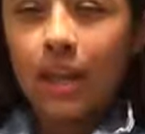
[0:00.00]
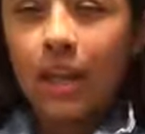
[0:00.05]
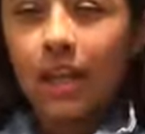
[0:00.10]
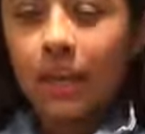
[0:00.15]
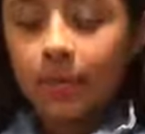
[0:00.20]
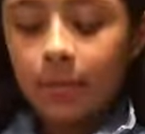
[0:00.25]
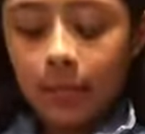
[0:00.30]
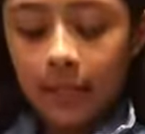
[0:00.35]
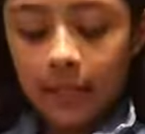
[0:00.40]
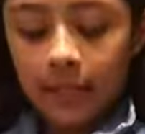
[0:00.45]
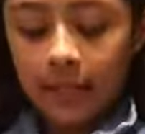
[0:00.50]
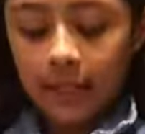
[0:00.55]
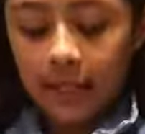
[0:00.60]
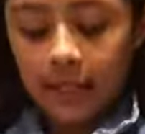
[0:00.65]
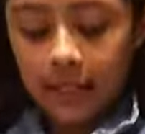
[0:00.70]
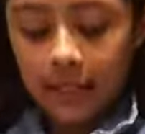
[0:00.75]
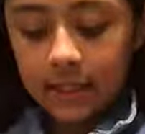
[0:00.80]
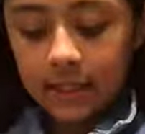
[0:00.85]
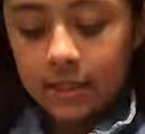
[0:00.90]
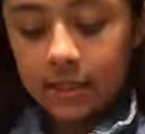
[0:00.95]
think I'm pretty
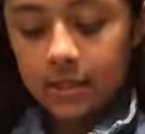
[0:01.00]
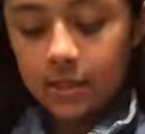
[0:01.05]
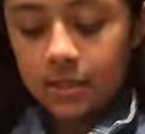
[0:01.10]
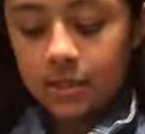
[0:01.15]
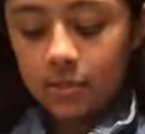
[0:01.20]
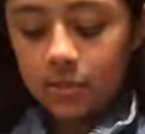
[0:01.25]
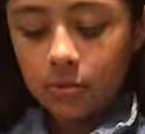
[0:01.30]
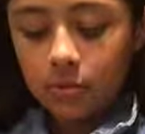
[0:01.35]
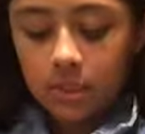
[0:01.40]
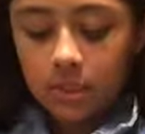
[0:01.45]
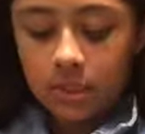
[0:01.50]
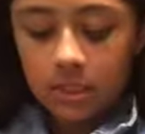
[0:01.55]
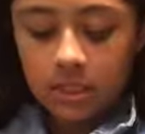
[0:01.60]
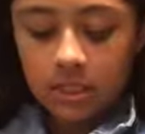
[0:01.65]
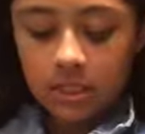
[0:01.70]
late to it.